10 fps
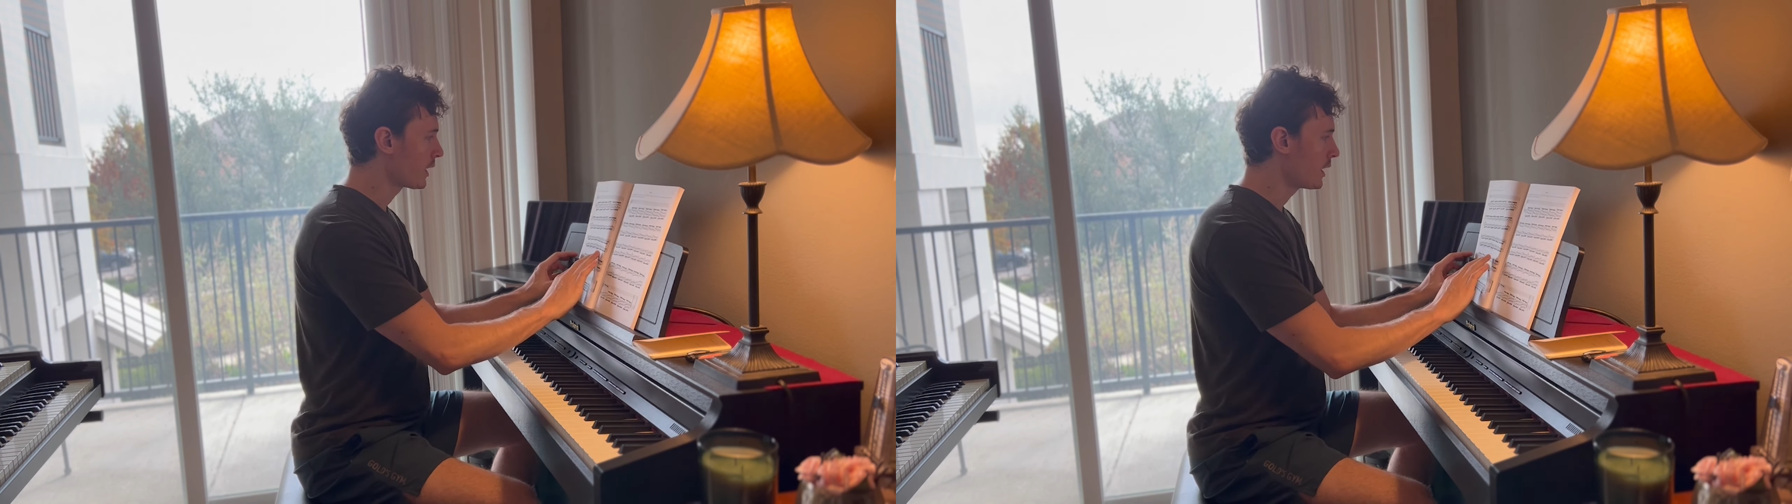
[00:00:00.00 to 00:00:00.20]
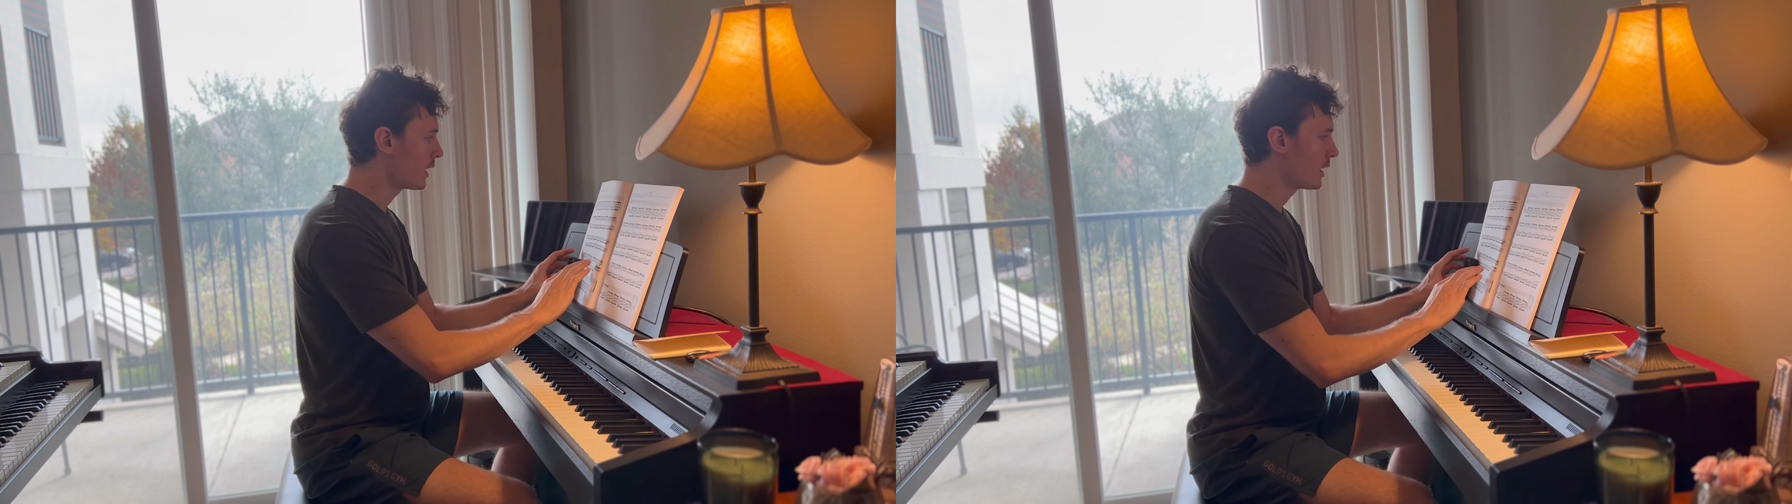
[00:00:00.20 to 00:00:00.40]

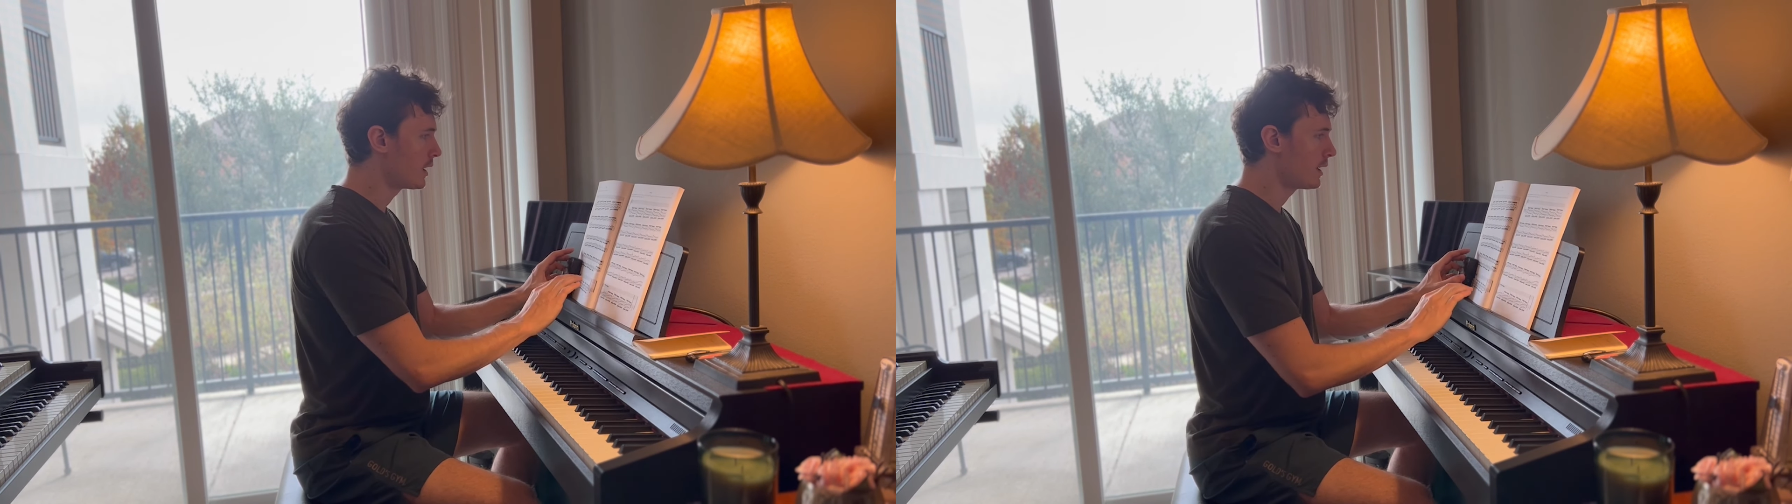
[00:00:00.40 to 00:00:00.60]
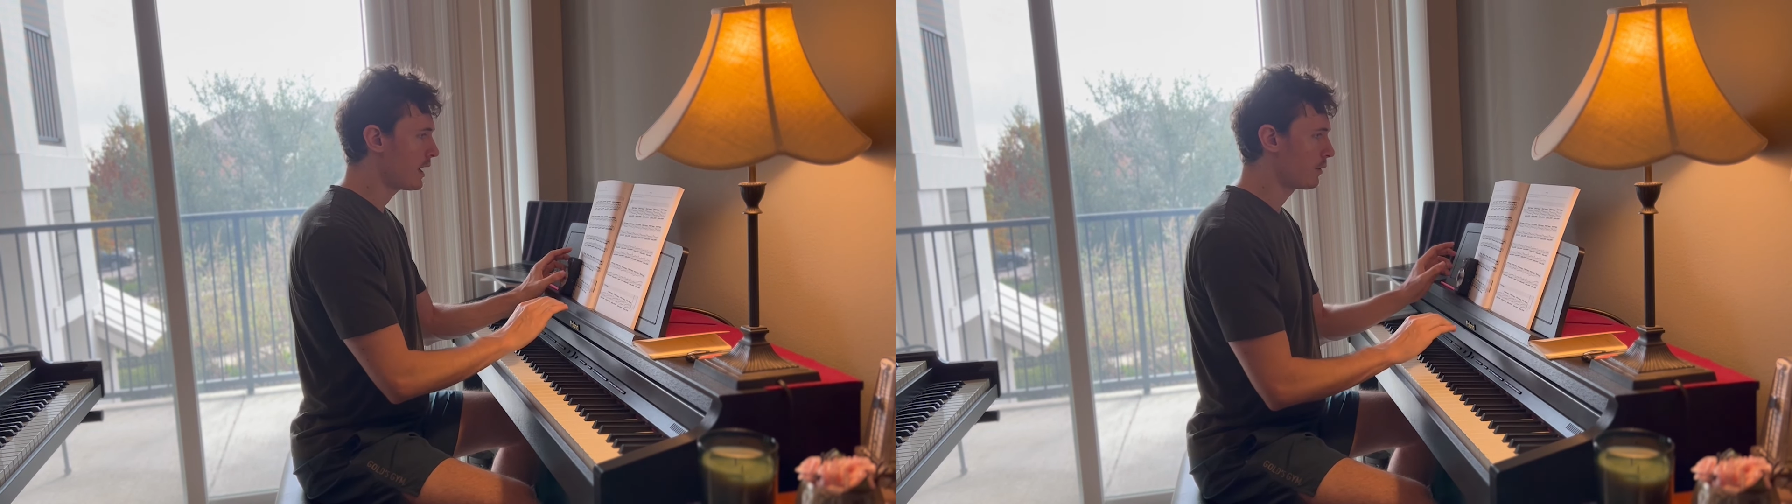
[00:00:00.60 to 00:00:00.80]

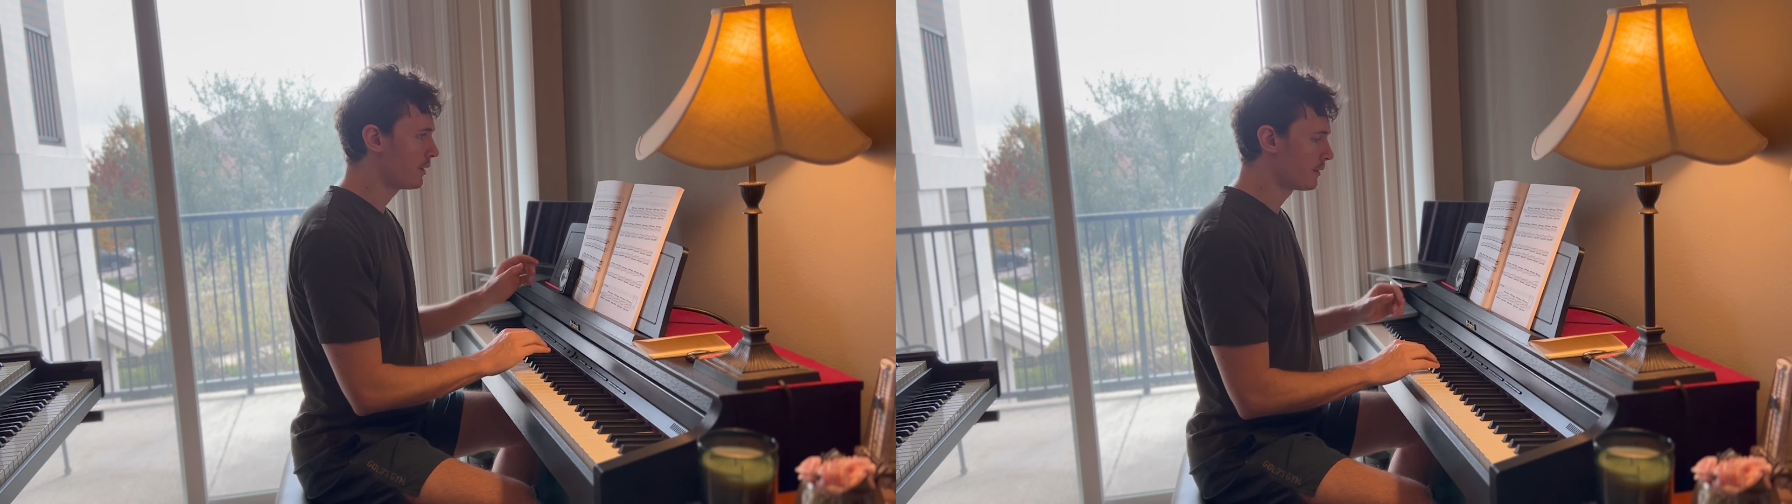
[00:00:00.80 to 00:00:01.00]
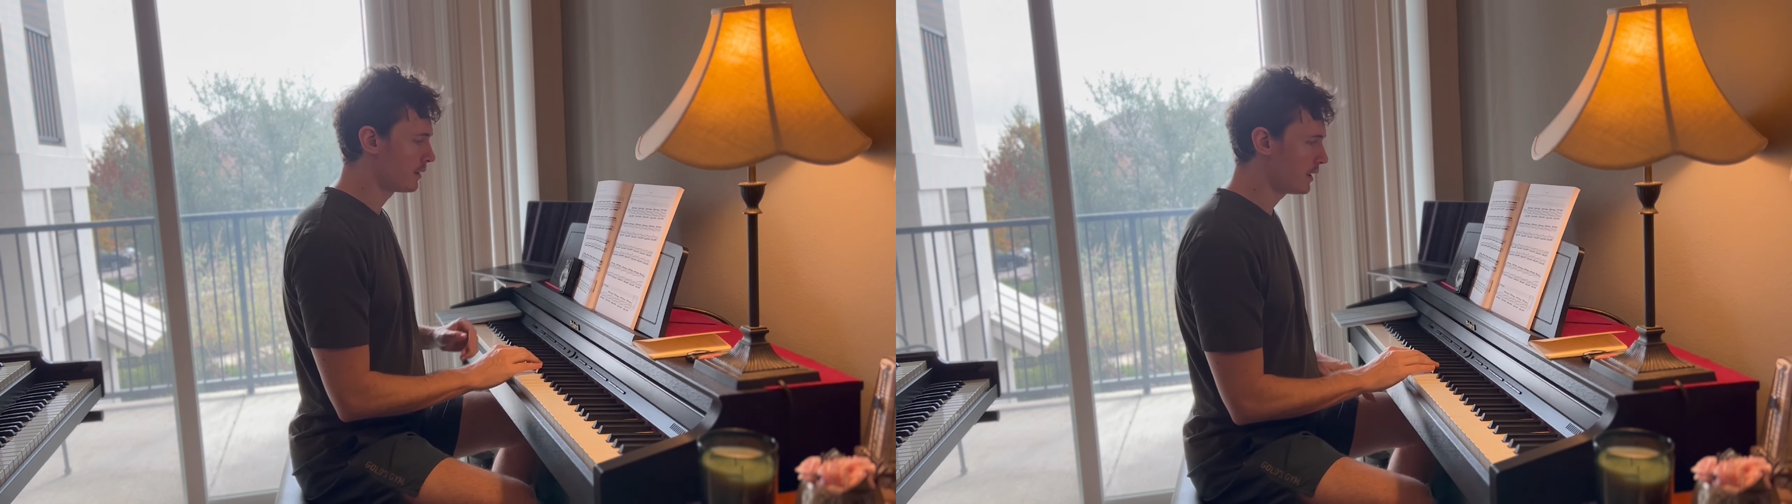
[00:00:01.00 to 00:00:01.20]
Uh,
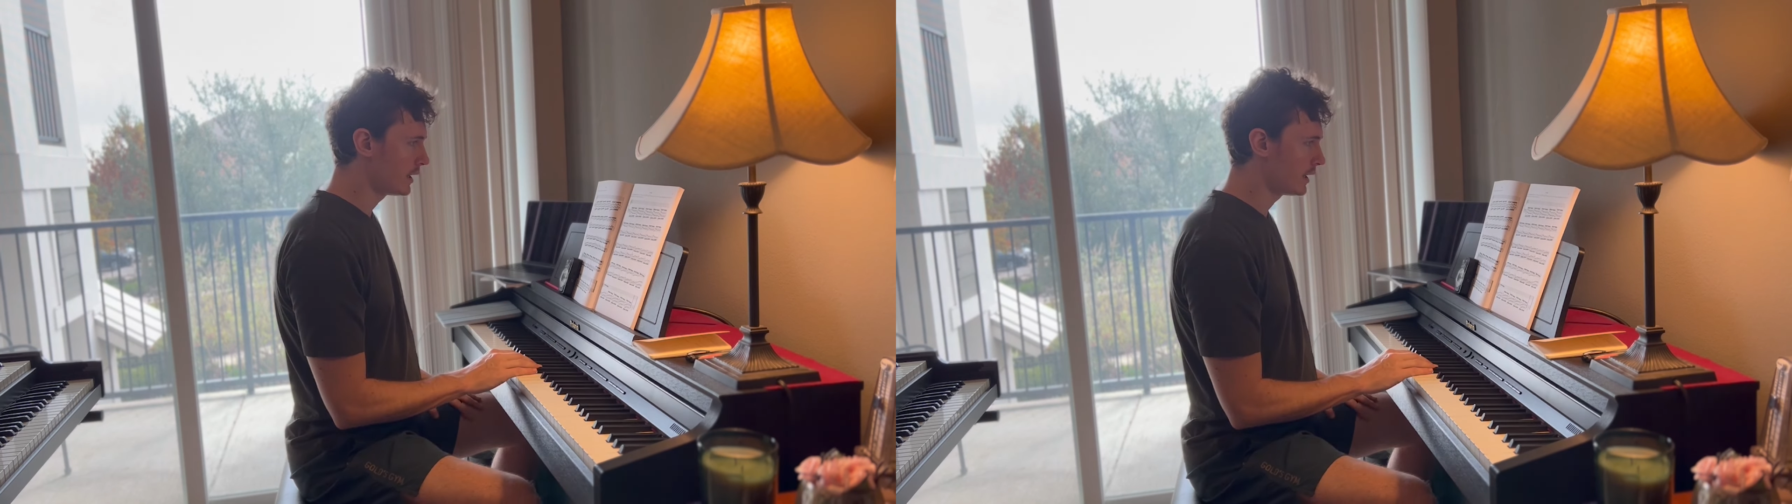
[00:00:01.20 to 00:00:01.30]
however,